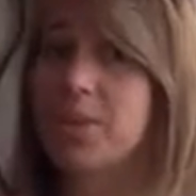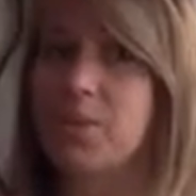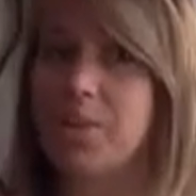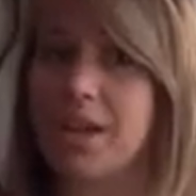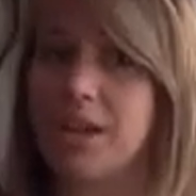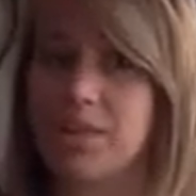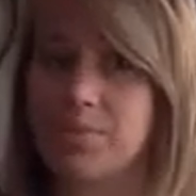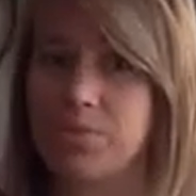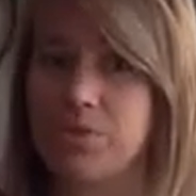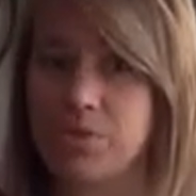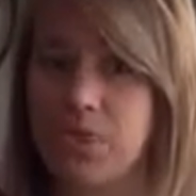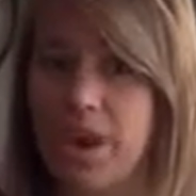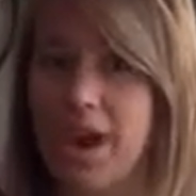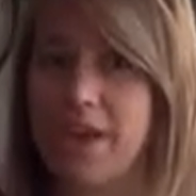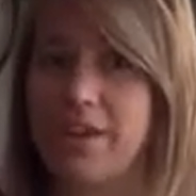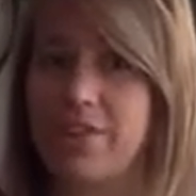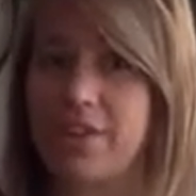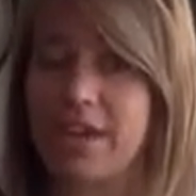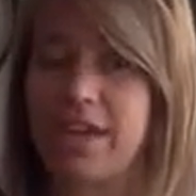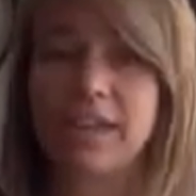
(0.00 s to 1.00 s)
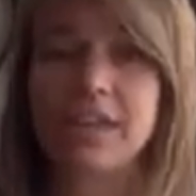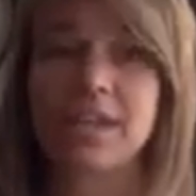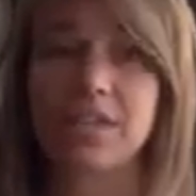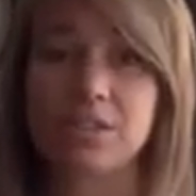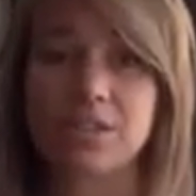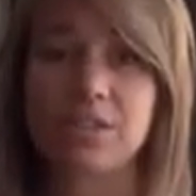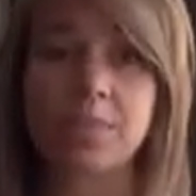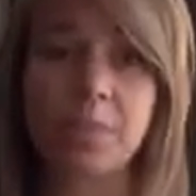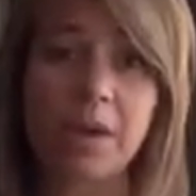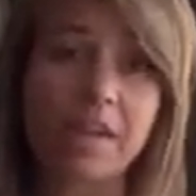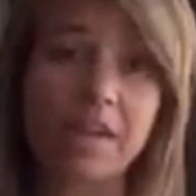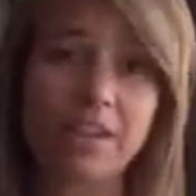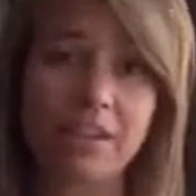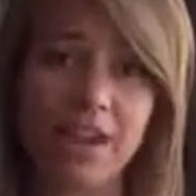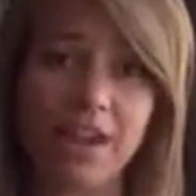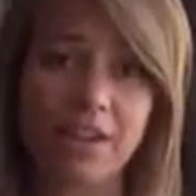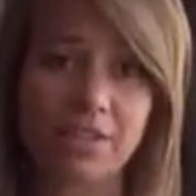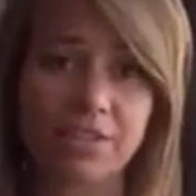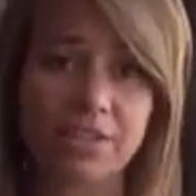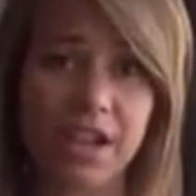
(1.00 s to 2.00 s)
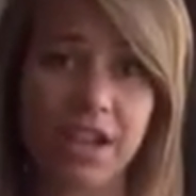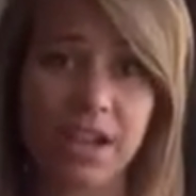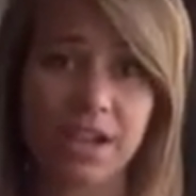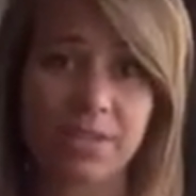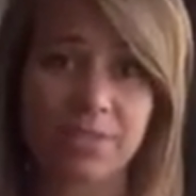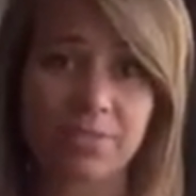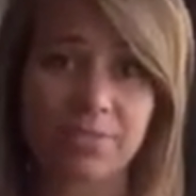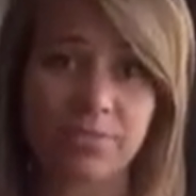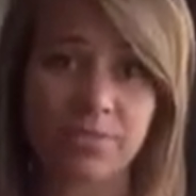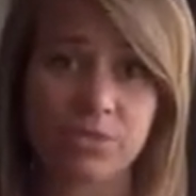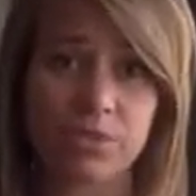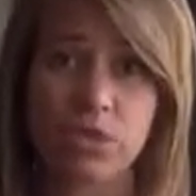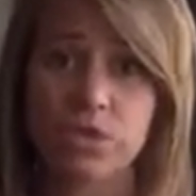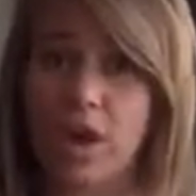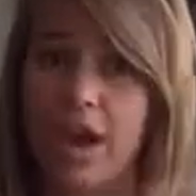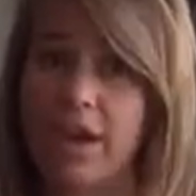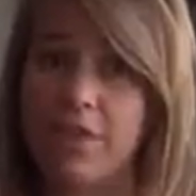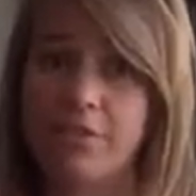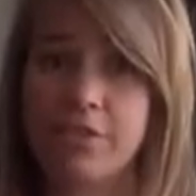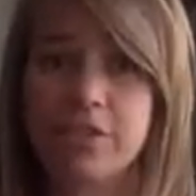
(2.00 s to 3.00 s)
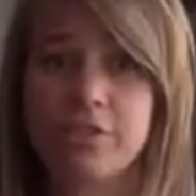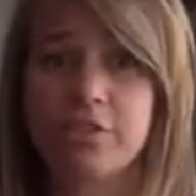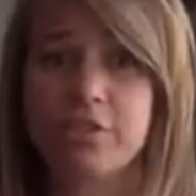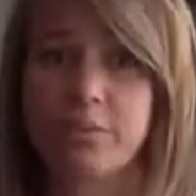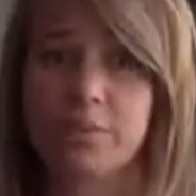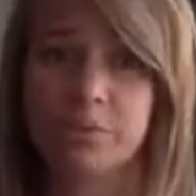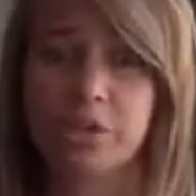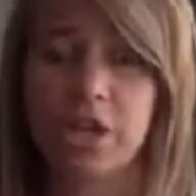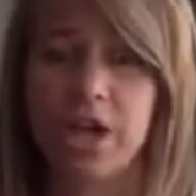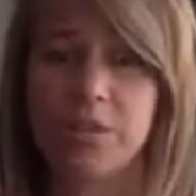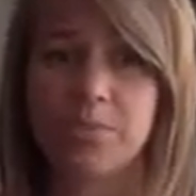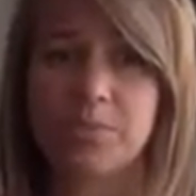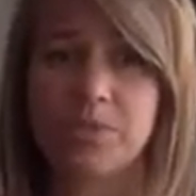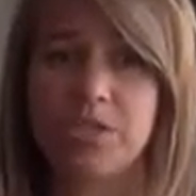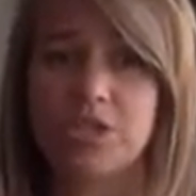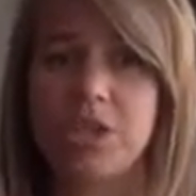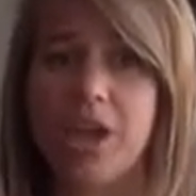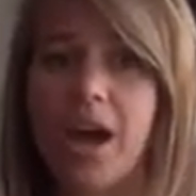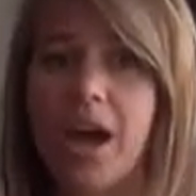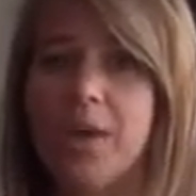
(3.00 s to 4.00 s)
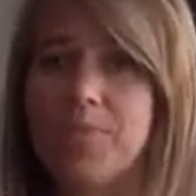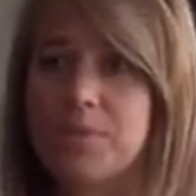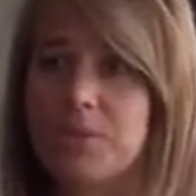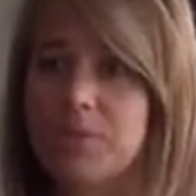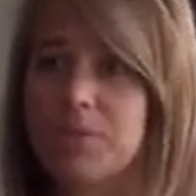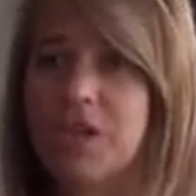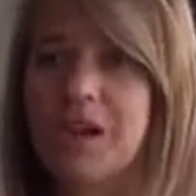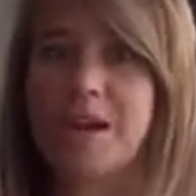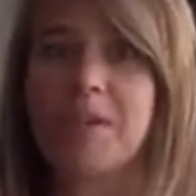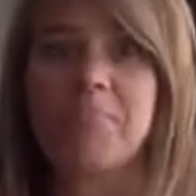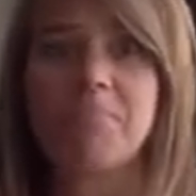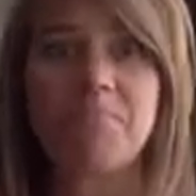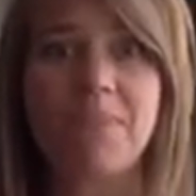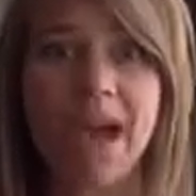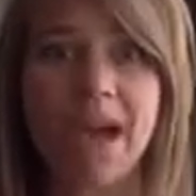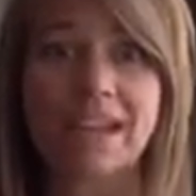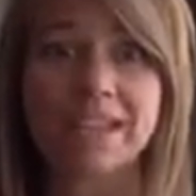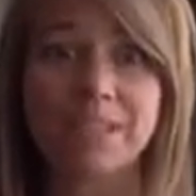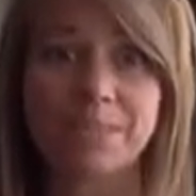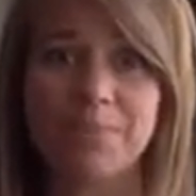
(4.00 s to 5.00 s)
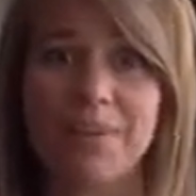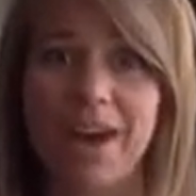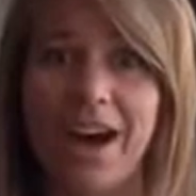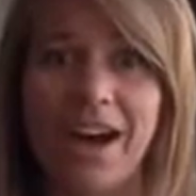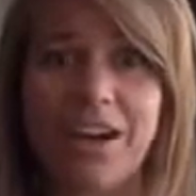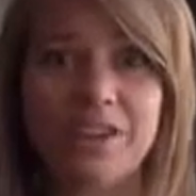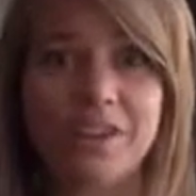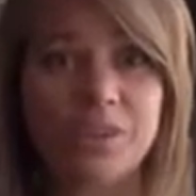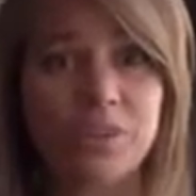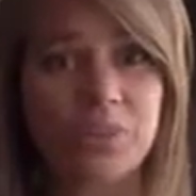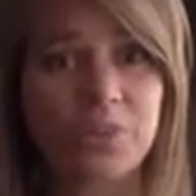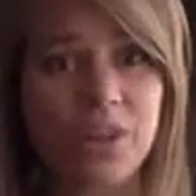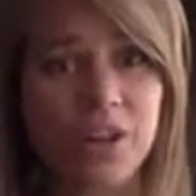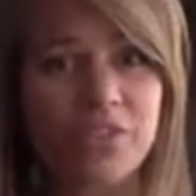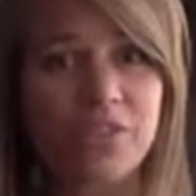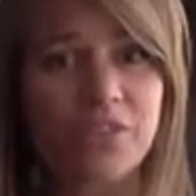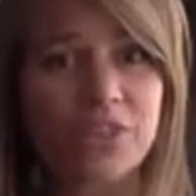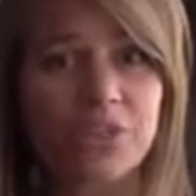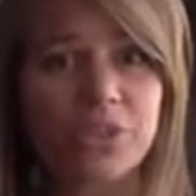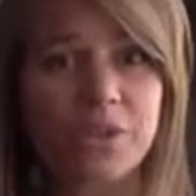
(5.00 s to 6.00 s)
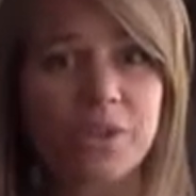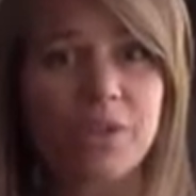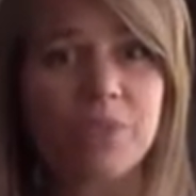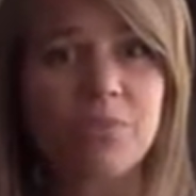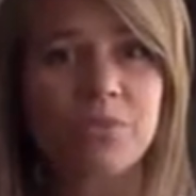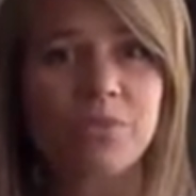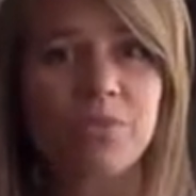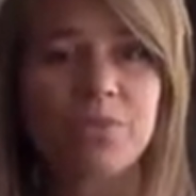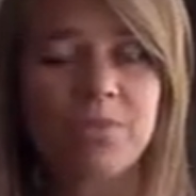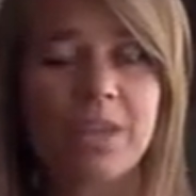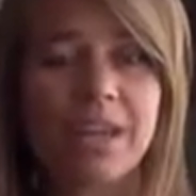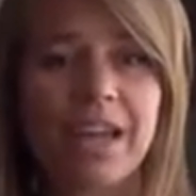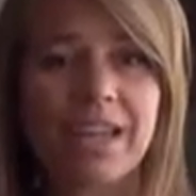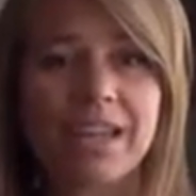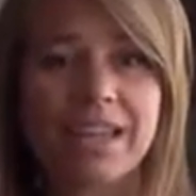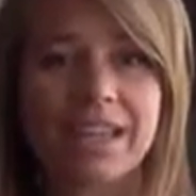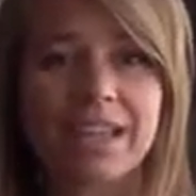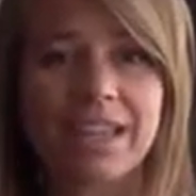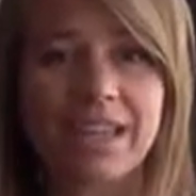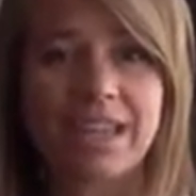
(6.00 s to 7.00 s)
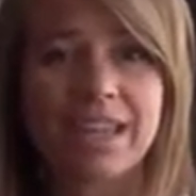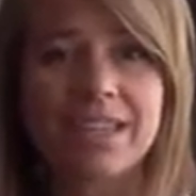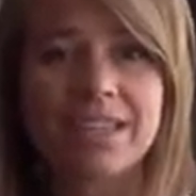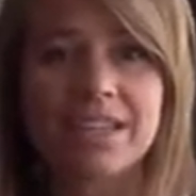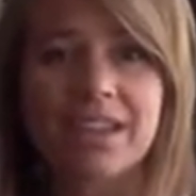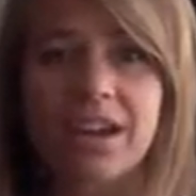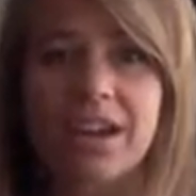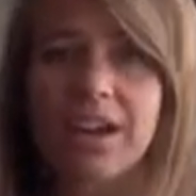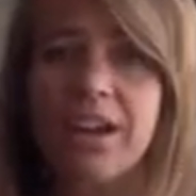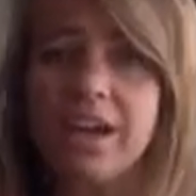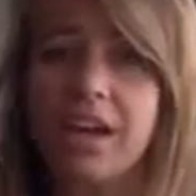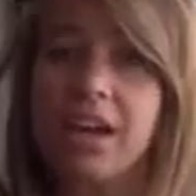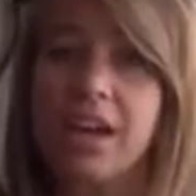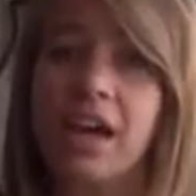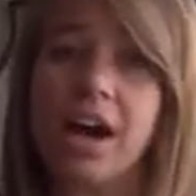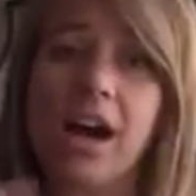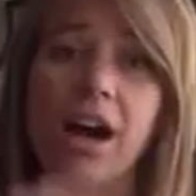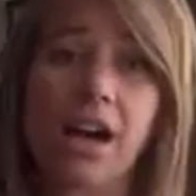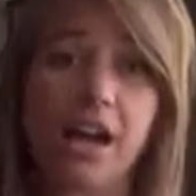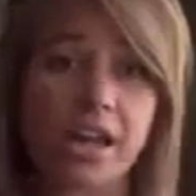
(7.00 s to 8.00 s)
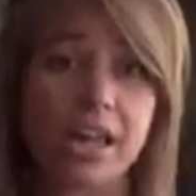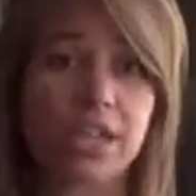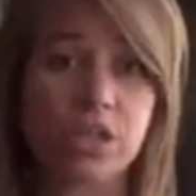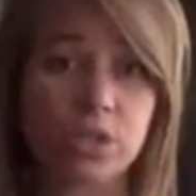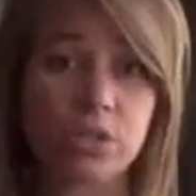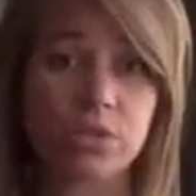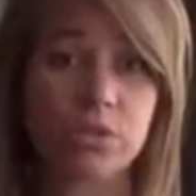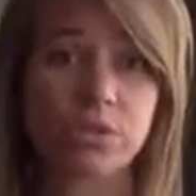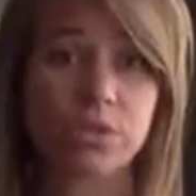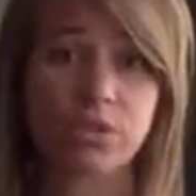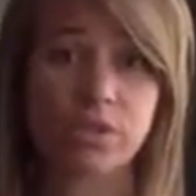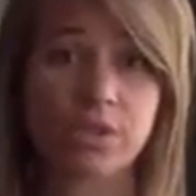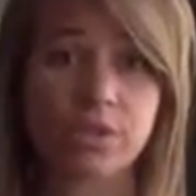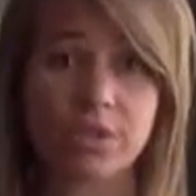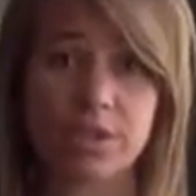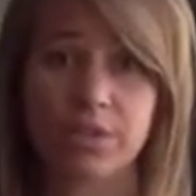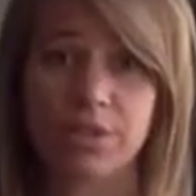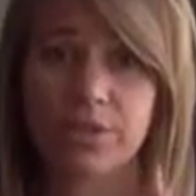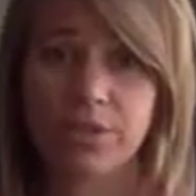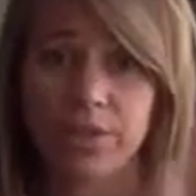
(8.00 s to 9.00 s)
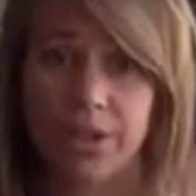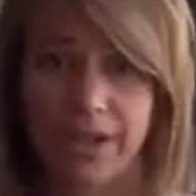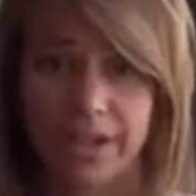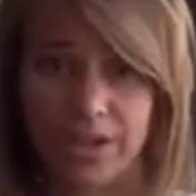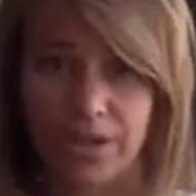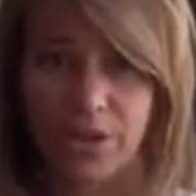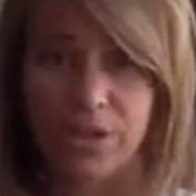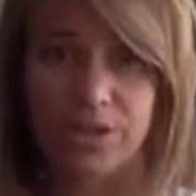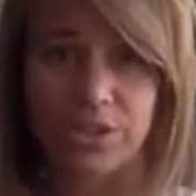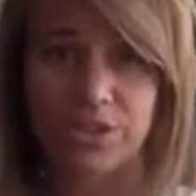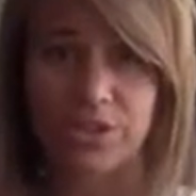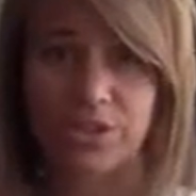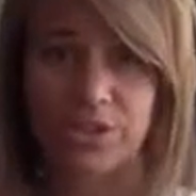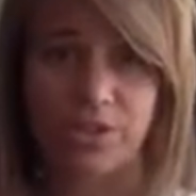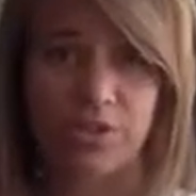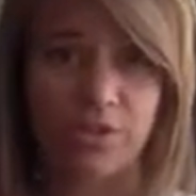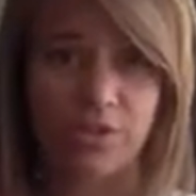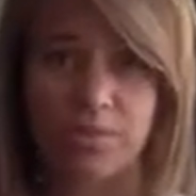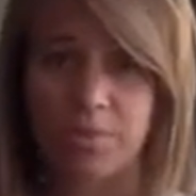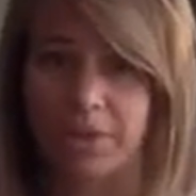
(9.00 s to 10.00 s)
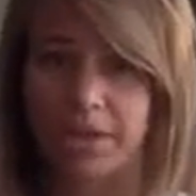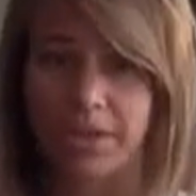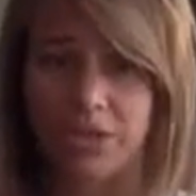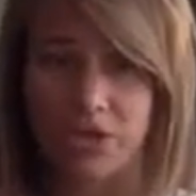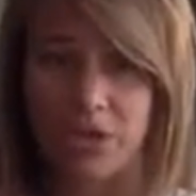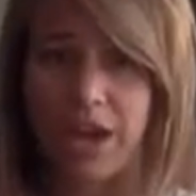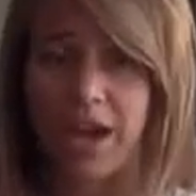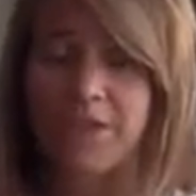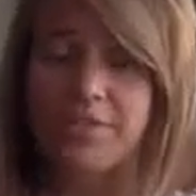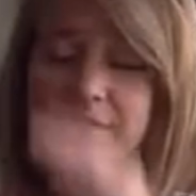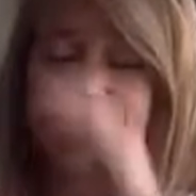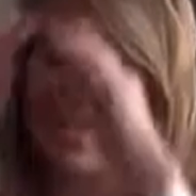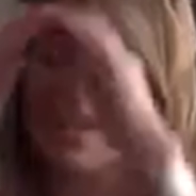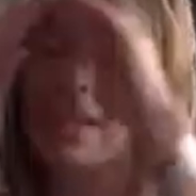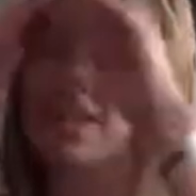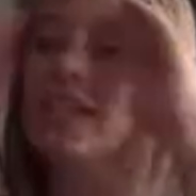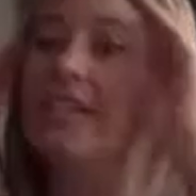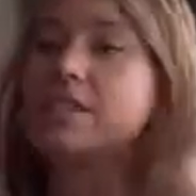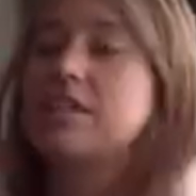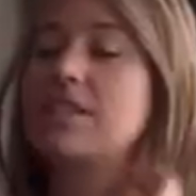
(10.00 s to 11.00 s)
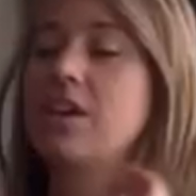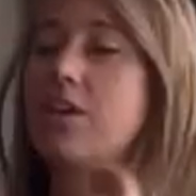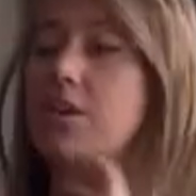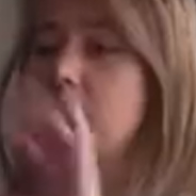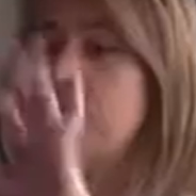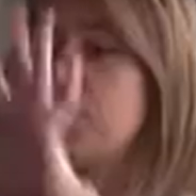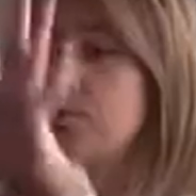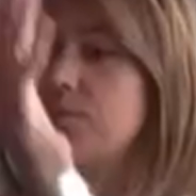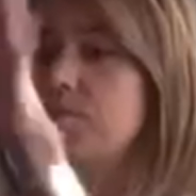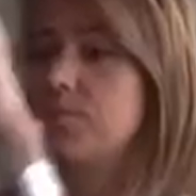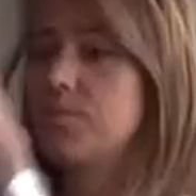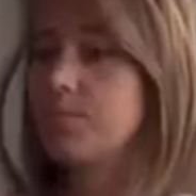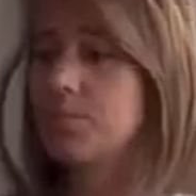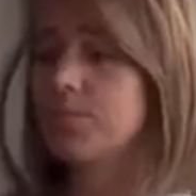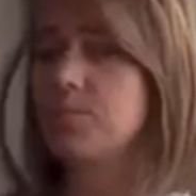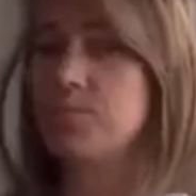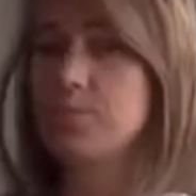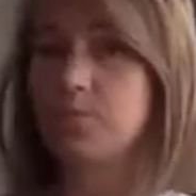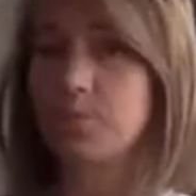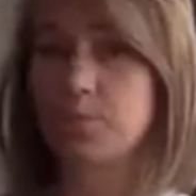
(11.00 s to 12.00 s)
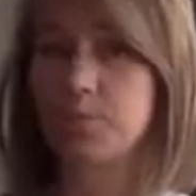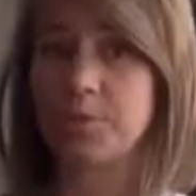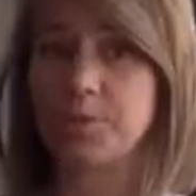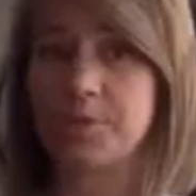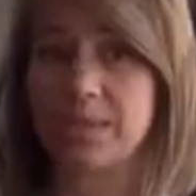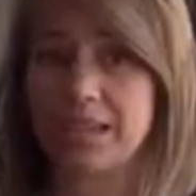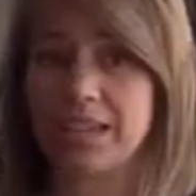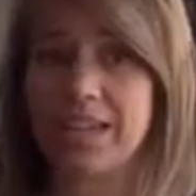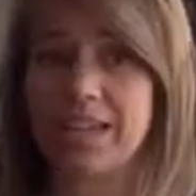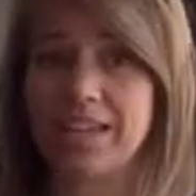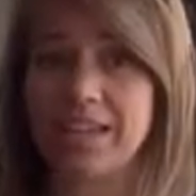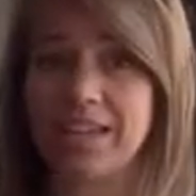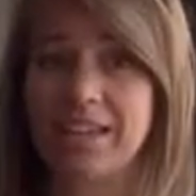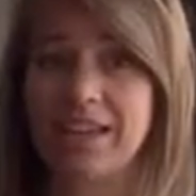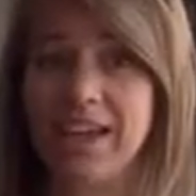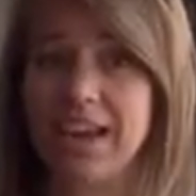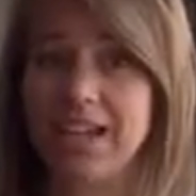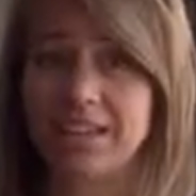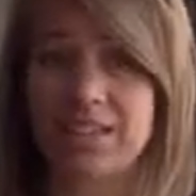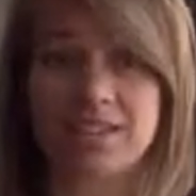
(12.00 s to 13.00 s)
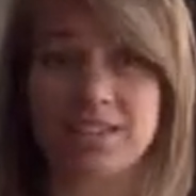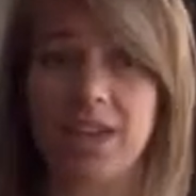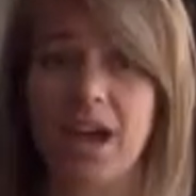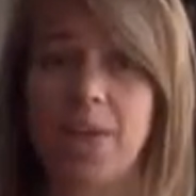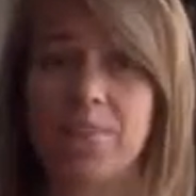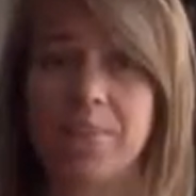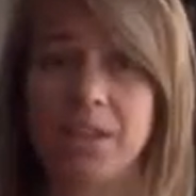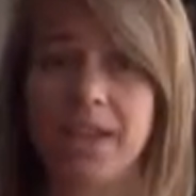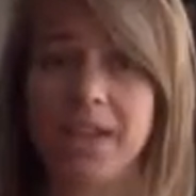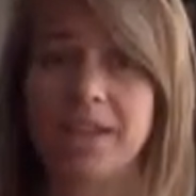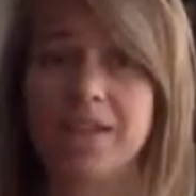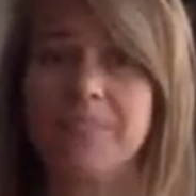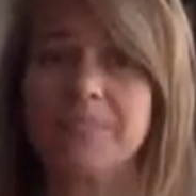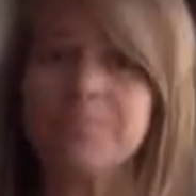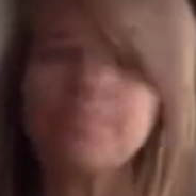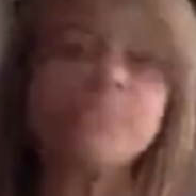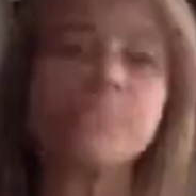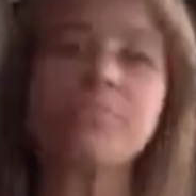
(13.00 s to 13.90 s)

when I'm driving, and I spend a lot of time driving from job to job, so try to maximize whatever joint movement I can get in there. And you do this too. I know you do. Everybody drives. So when I'm sitting at a stoplight,